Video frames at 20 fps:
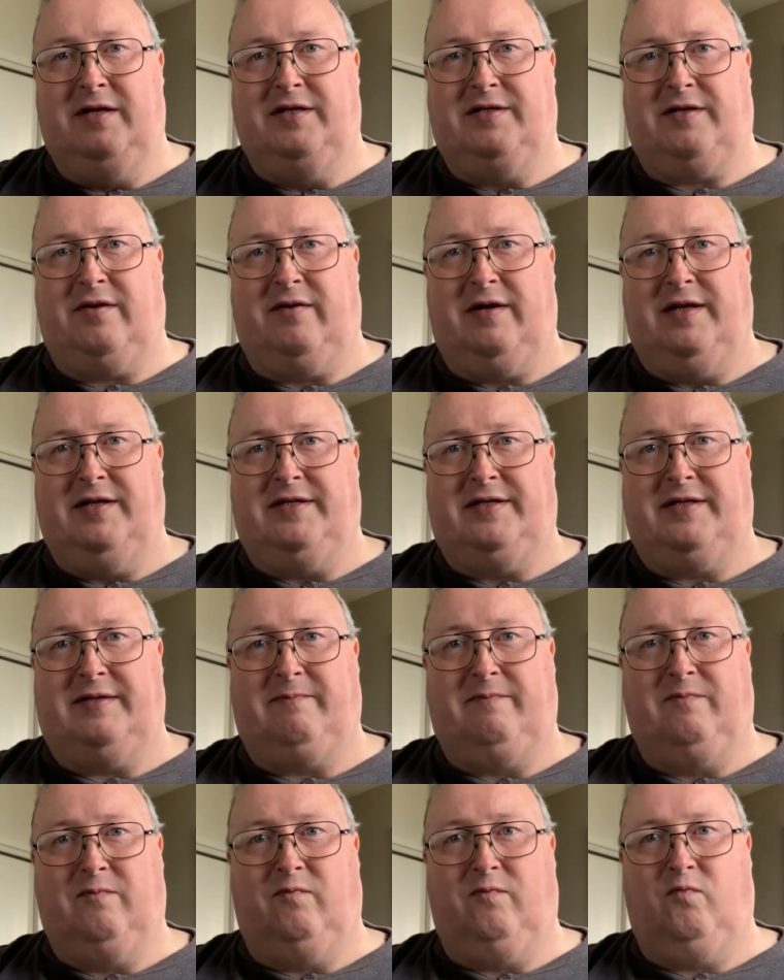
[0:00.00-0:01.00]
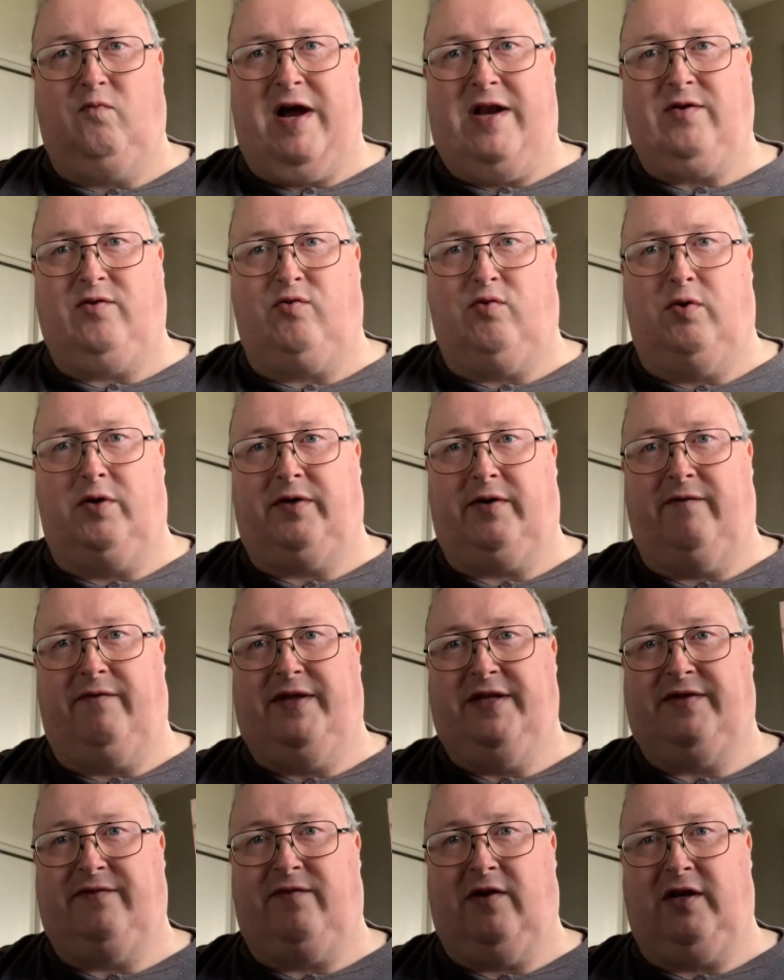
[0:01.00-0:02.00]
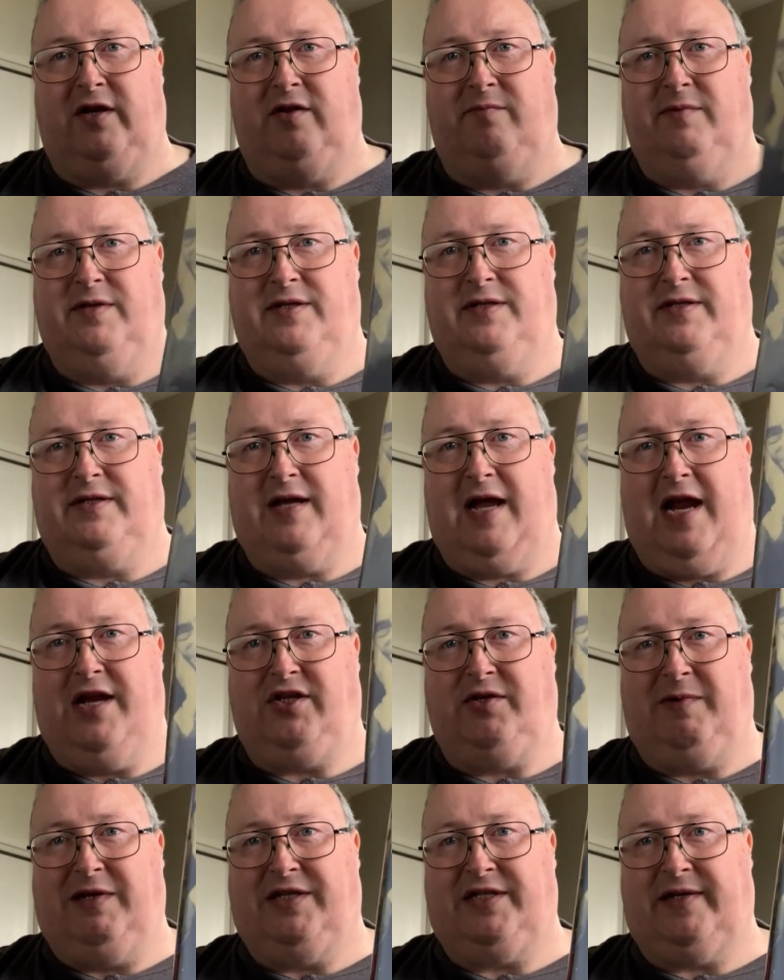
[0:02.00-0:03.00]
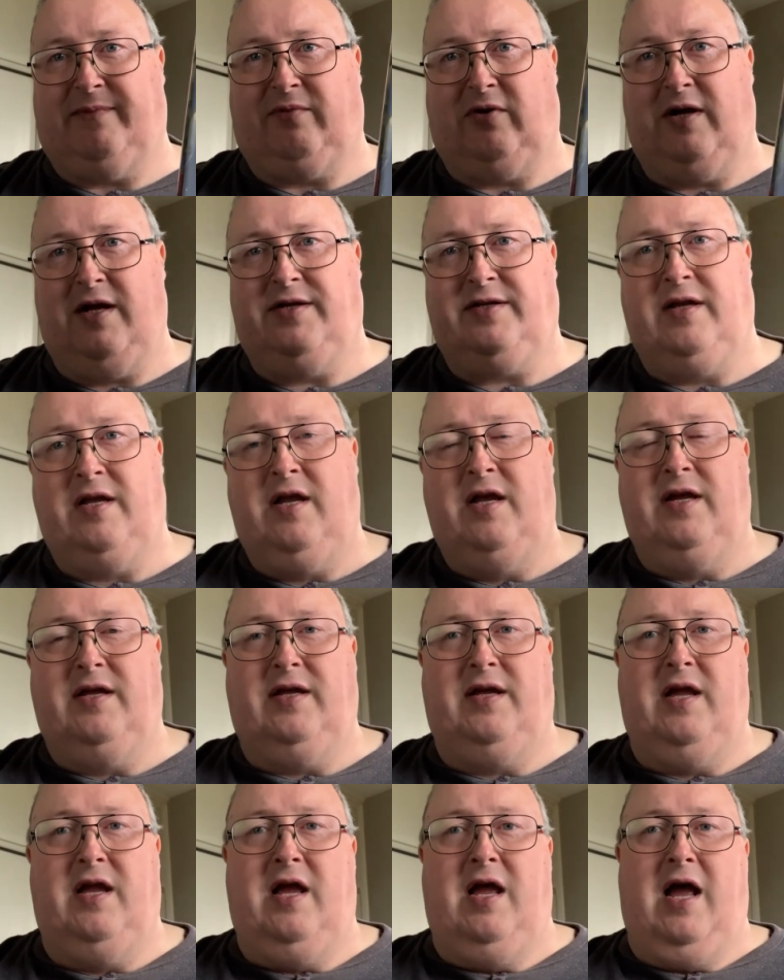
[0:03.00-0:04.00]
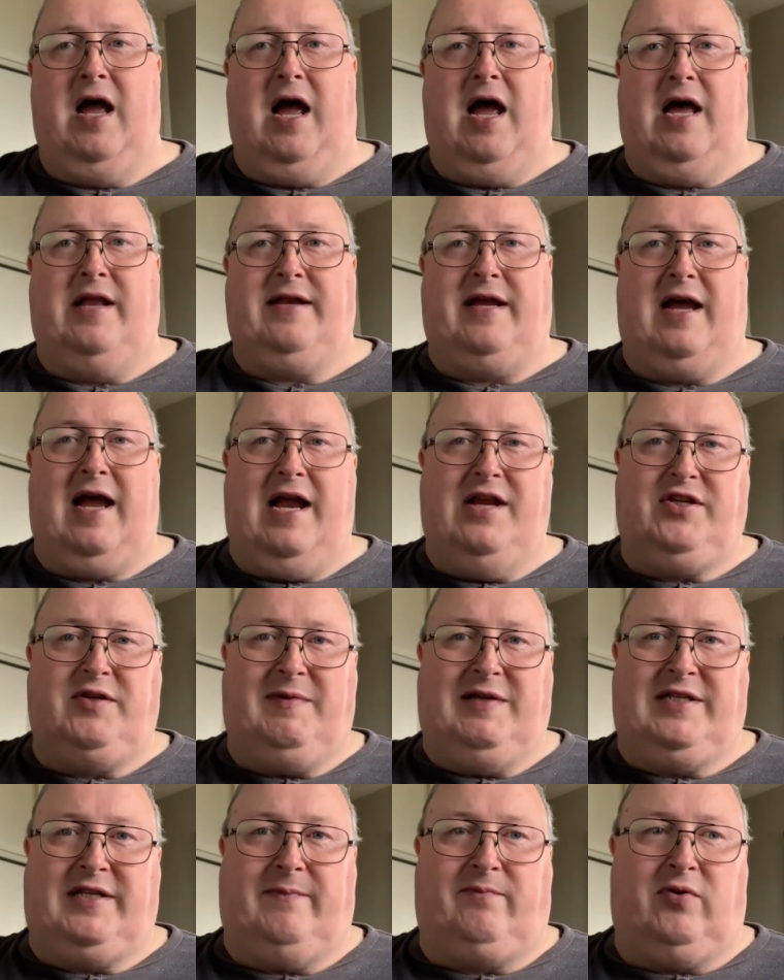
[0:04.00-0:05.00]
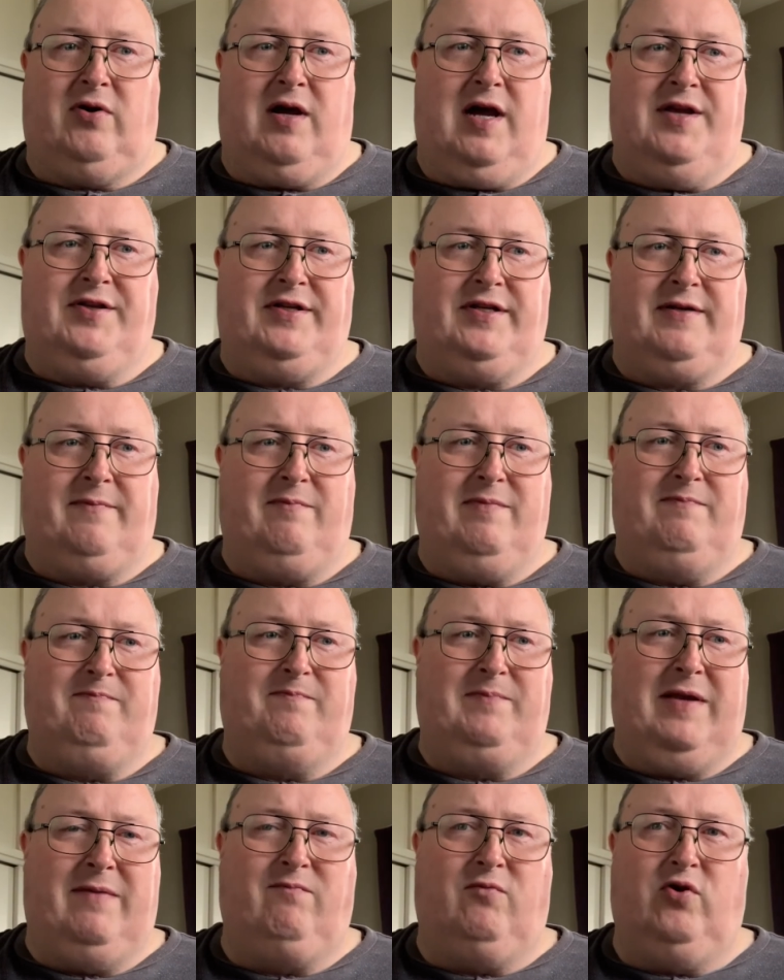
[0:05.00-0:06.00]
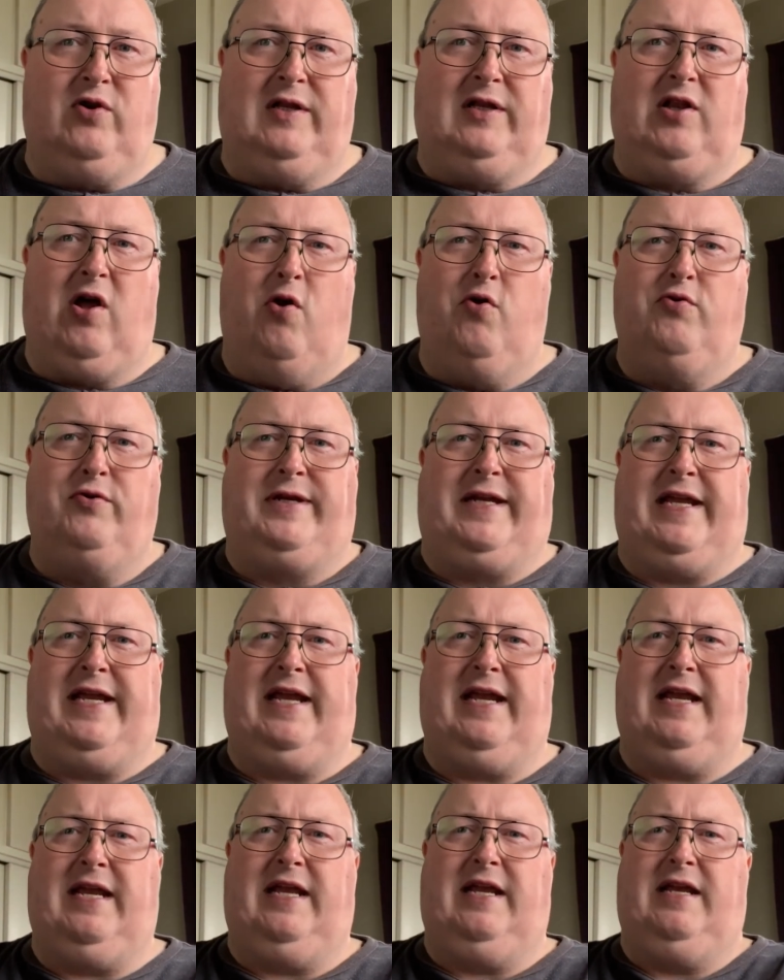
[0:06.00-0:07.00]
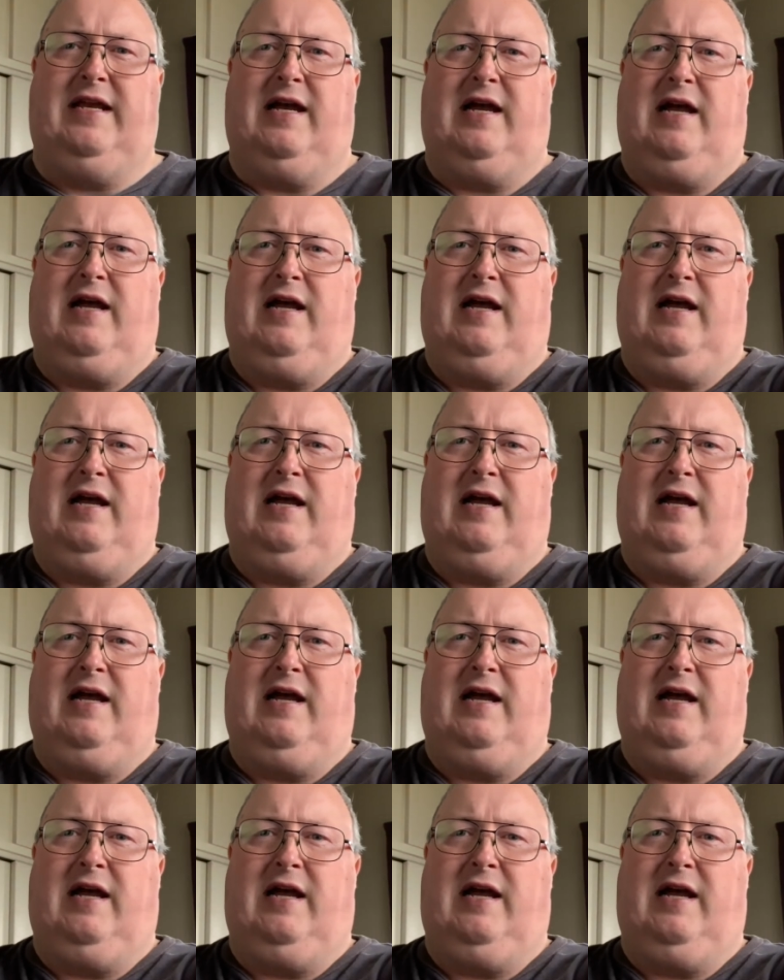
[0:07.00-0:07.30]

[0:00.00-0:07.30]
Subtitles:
it's one quarter of this volume is HMS Surprise. Now HMS Surprise is a bit more low-key